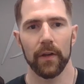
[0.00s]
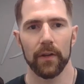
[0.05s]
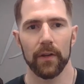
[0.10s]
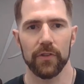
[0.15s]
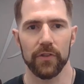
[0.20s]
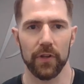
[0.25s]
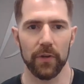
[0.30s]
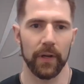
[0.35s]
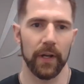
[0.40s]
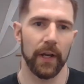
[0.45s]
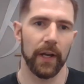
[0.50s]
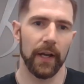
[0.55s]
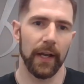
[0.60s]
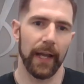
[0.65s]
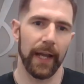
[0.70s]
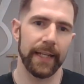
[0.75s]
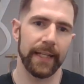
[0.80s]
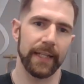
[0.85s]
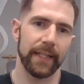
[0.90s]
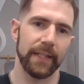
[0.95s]
So
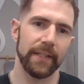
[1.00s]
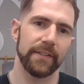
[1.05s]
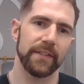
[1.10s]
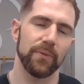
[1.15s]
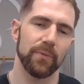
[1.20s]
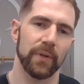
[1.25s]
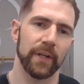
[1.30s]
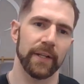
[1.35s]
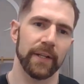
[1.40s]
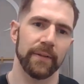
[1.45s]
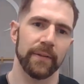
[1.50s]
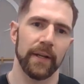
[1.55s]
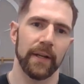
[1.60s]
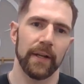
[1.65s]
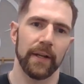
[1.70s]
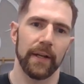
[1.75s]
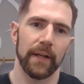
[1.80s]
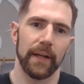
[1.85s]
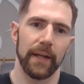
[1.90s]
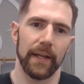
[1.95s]
an easy one
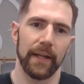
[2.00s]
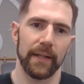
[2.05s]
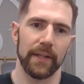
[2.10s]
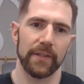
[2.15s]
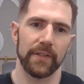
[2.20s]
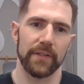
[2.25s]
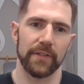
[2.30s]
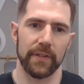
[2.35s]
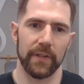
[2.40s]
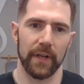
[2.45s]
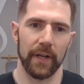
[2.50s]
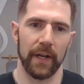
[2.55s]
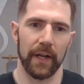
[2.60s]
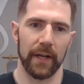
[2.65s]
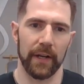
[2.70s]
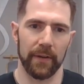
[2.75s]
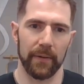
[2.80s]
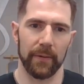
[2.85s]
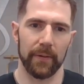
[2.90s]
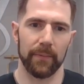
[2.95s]
is
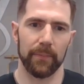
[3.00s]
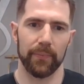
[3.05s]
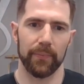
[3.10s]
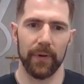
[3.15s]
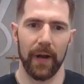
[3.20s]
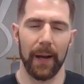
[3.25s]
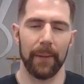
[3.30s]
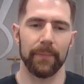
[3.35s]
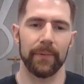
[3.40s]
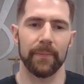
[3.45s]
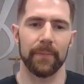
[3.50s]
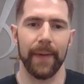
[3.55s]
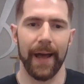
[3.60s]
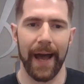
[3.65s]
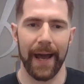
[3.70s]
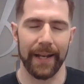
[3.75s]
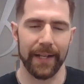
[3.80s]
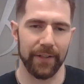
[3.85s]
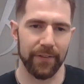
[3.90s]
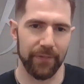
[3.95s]

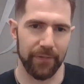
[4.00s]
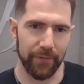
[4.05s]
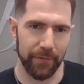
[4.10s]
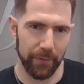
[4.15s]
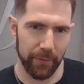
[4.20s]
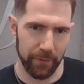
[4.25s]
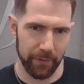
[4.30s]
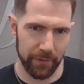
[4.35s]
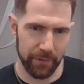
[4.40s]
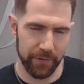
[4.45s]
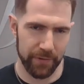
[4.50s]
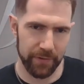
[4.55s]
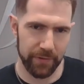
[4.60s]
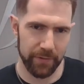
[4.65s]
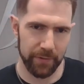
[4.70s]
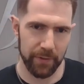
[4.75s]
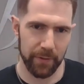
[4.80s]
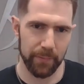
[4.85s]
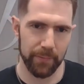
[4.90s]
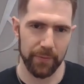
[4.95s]
problematic
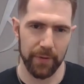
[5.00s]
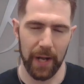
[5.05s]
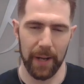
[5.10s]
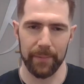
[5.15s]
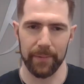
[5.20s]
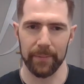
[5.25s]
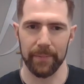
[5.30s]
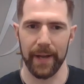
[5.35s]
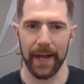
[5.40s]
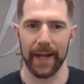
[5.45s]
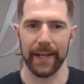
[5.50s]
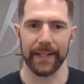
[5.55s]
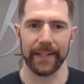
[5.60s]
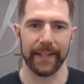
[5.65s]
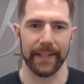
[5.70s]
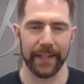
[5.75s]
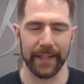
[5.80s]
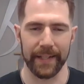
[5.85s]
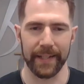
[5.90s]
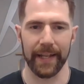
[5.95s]
foods or problematic
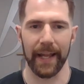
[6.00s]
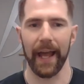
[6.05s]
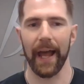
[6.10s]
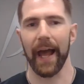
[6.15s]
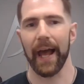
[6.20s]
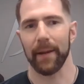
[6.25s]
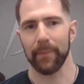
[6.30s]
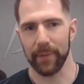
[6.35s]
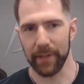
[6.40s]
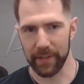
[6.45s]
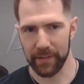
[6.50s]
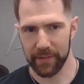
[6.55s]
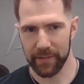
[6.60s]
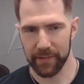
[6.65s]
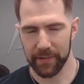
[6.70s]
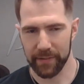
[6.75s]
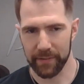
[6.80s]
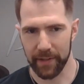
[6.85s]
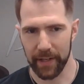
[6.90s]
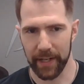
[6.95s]
eating
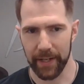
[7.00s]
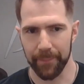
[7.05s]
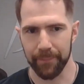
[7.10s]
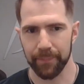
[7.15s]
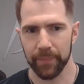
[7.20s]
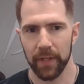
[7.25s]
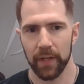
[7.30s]
habits, right?